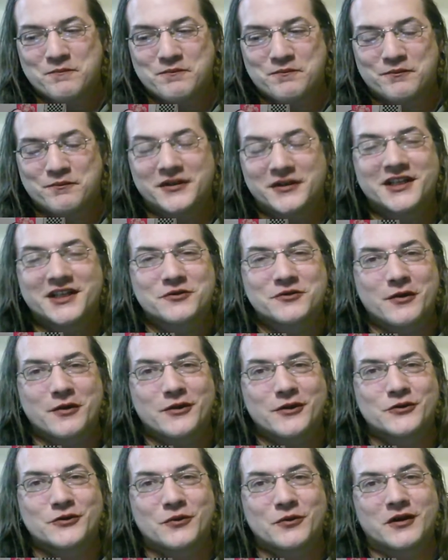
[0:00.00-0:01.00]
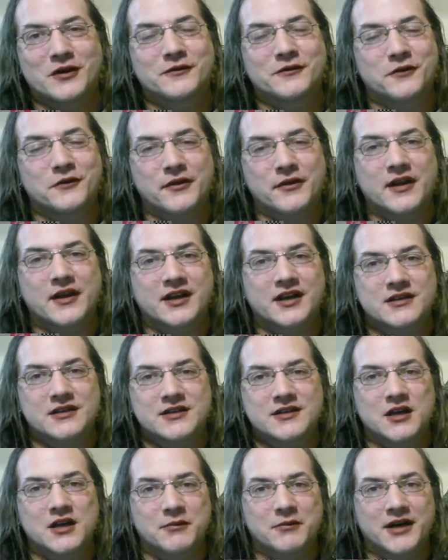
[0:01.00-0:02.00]
But that's one of those wonderful things
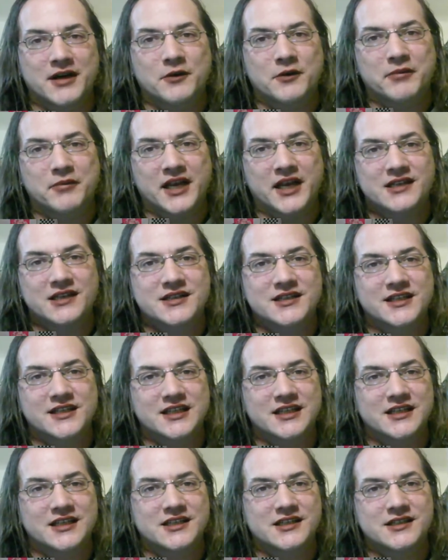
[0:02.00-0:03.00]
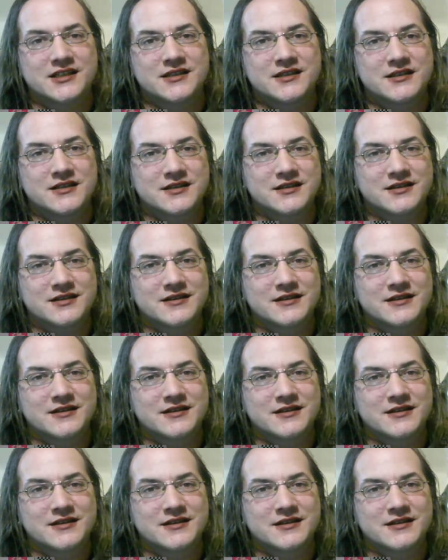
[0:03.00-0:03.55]
about painting is